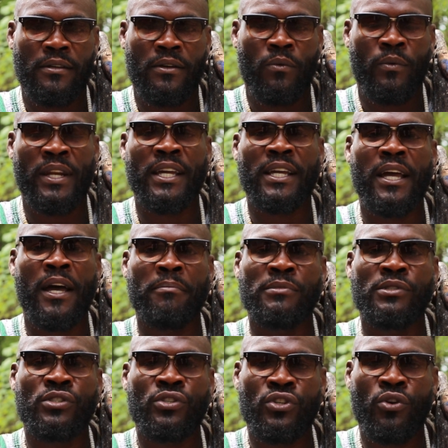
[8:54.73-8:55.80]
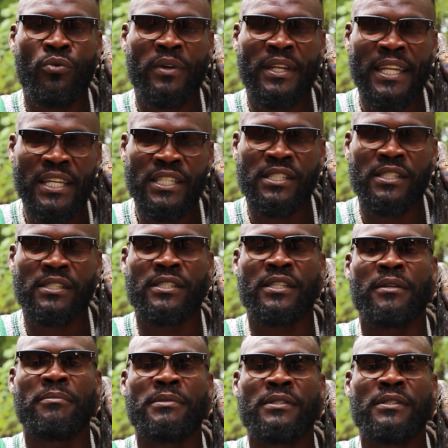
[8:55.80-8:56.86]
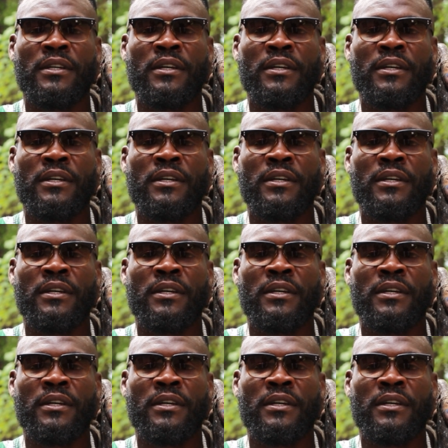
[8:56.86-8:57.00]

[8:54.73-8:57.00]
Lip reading: when it comes to your relationships.